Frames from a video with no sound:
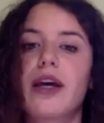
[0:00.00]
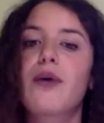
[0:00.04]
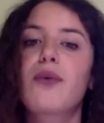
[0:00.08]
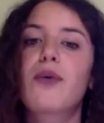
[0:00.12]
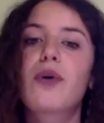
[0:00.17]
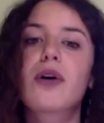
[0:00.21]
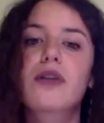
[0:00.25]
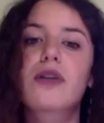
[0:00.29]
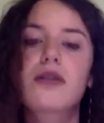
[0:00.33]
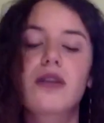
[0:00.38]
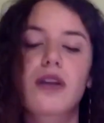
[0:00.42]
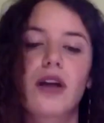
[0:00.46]

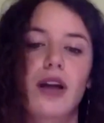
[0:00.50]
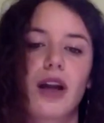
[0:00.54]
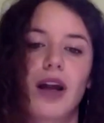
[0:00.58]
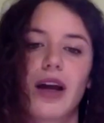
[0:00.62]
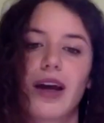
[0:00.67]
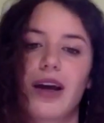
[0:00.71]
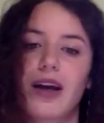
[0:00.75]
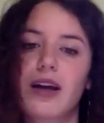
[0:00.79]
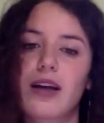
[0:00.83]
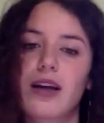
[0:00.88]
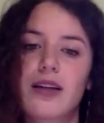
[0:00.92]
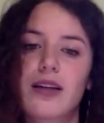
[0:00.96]
was
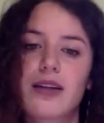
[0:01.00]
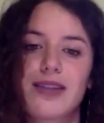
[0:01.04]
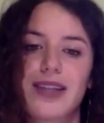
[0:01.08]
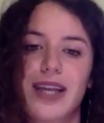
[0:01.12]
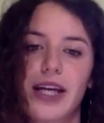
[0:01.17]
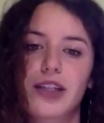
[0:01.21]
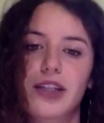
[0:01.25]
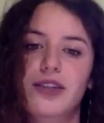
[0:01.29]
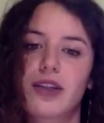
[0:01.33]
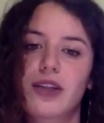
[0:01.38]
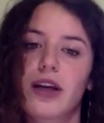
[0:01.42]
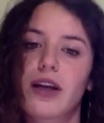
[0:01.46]

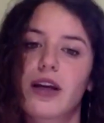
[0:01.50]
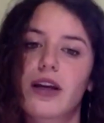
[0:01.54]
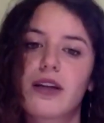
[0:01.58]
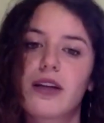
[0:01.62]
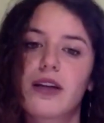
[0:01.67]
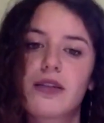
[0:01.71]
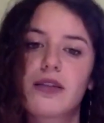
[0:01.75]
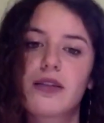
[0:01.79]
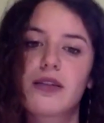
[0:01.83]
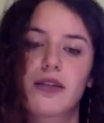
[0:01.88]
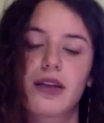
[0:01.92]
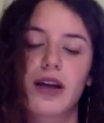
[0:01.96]
Serzh
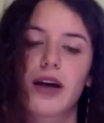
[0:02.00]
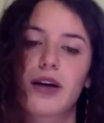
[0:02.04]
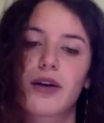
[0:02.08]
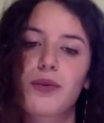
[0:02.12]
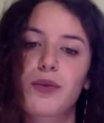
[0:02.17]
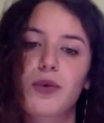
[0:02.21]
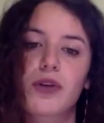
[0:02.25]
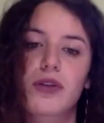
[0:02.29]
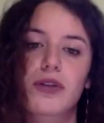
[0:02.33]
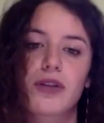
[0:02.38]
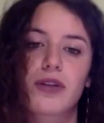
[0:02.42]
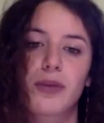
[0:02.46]
Sargsyan
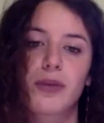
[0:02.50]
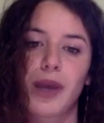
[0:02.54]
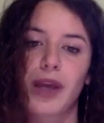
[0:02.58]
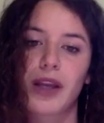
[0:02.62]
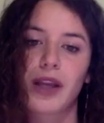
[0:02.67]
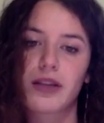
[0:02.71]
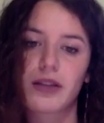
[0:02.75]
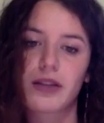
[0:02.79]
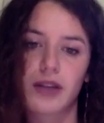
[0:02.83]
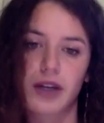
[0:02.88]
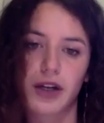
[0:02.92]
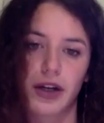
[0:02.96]
was the main
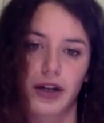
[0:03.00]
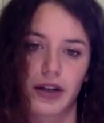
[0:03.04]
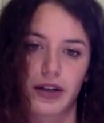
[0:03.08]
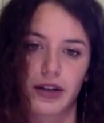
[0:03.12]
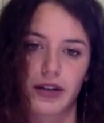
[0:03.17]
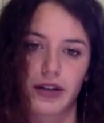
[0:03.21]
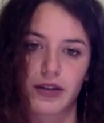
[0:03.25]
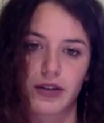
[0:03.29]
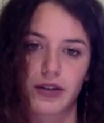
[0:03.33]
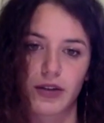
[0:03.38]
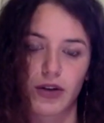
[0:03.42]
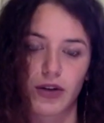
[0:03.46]

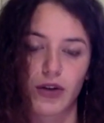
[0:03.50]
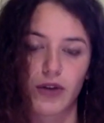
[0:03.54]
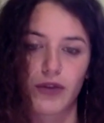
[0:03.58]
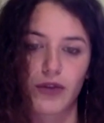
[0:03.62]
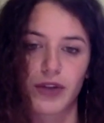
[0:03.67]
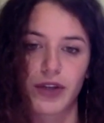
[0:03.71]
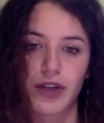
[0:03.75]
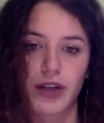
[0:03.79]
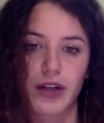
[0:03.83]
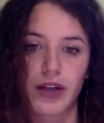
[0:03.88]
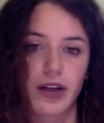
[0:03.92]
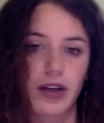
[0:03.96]
target of
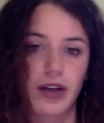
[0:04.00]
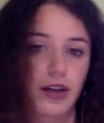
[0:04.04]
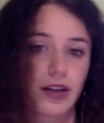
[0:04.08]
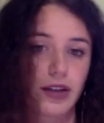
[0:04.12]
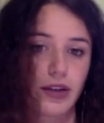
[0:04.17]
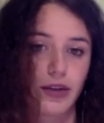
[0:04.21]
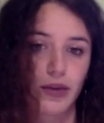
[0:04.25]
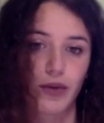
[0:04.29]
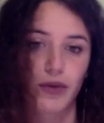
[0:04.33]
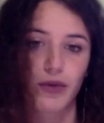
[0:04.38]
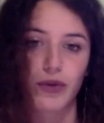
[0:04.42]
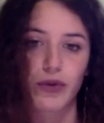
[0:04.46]
the
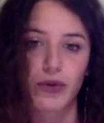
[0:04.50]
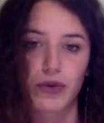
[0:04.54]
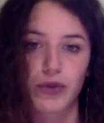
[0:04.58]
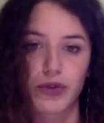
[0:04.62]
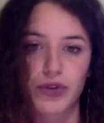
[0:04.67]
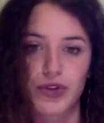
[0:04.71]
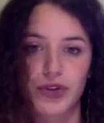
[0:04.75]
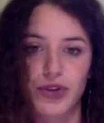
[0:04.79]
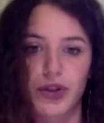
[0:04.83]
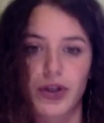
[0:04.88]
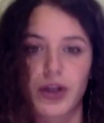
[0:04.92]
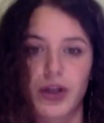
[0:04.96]

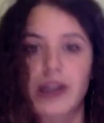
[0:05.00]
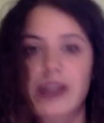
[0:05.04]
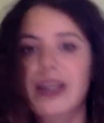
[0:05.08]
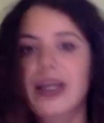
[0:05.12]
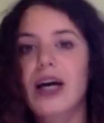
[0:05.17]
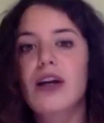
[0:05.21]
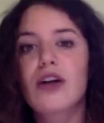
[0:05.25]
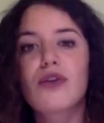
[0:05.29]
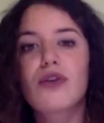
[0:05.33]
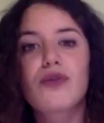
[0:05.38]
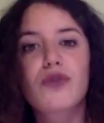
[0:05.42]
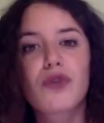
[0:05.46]
revolution.
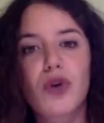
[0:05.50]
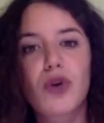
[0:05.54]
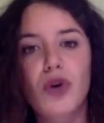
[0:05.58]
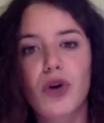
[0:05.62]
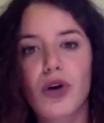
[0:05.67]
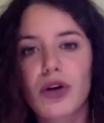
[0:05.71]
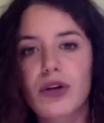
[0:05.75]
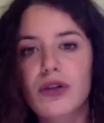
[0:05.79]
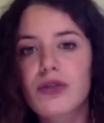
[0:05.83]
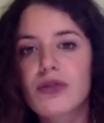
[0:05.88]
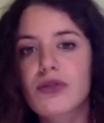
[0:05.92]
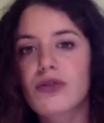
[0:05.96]
Then, of
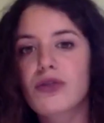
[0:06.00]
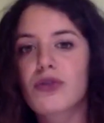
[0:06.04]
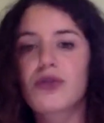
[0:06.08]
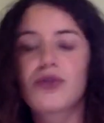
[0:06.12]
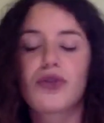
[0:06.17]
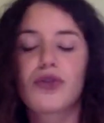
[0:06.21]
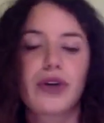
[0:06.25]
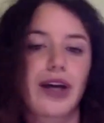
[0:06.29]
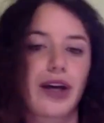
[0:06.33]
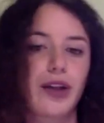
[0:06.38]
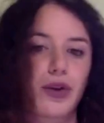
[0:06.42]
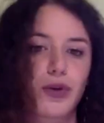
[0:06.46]
course,
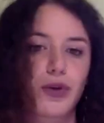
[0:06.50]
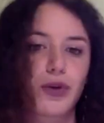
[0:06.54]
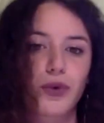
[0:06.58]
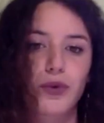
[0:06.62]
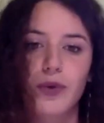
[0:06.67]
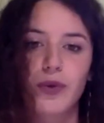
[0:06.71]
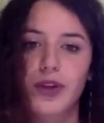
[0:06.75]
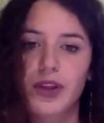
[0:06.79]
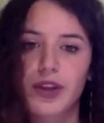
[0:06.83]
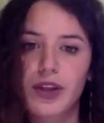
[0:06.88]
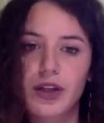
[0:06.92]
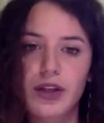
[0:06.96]
together
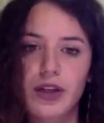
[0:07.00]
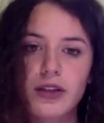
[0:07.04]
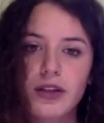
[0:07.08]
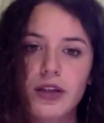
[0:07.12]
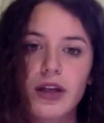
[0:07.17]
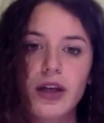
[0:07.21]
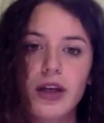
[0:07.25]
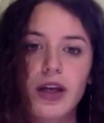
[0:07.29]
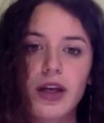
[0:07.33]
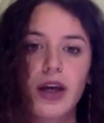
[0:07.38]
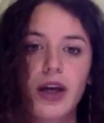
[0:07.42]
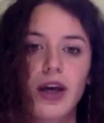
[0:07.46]
with it,
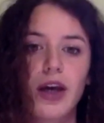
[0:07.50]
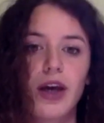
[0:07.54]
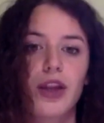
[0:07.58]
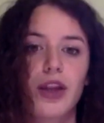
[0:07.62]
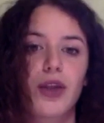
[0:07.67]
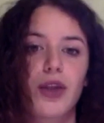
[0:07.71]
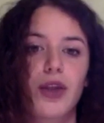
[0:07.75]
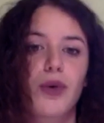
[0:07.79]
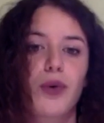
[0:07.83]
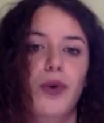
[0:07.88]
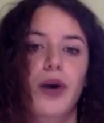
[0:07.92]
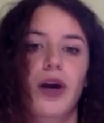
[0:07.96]
there
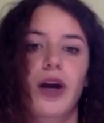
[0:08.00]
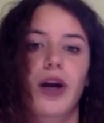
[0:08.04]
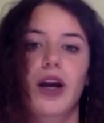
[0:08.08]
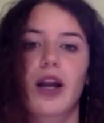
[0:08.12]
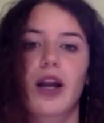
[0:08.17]
were